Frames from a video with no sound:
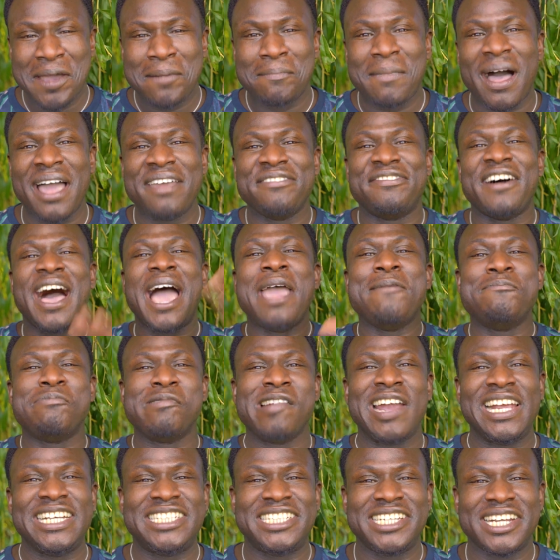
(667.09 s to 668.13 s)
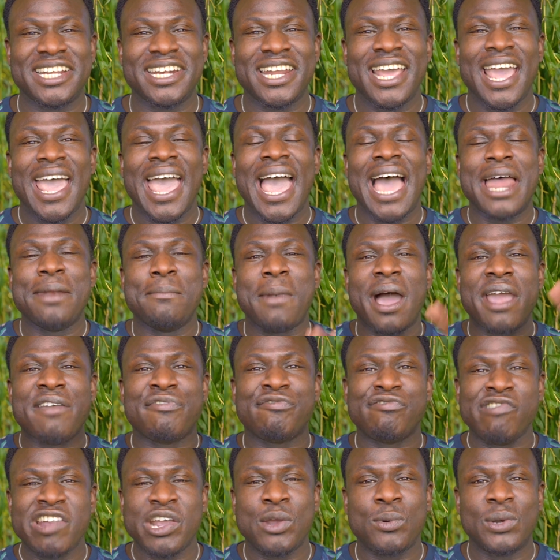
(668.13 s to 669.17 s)
my vibration and my
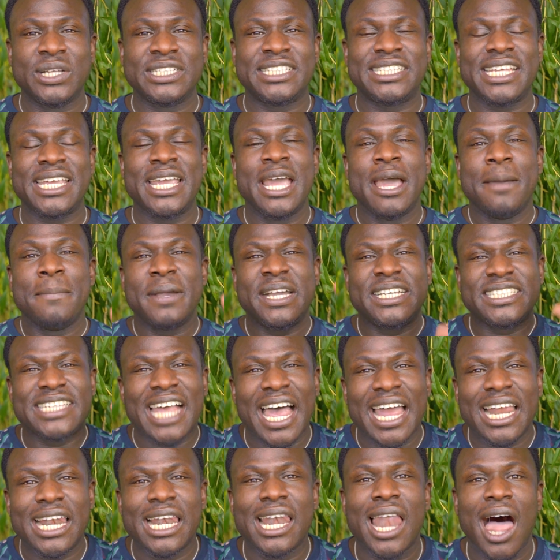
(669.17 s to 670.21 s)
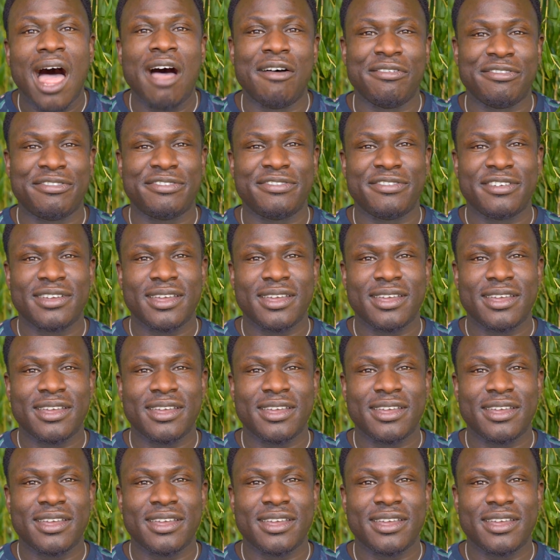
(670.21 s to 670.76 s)
frequency because I love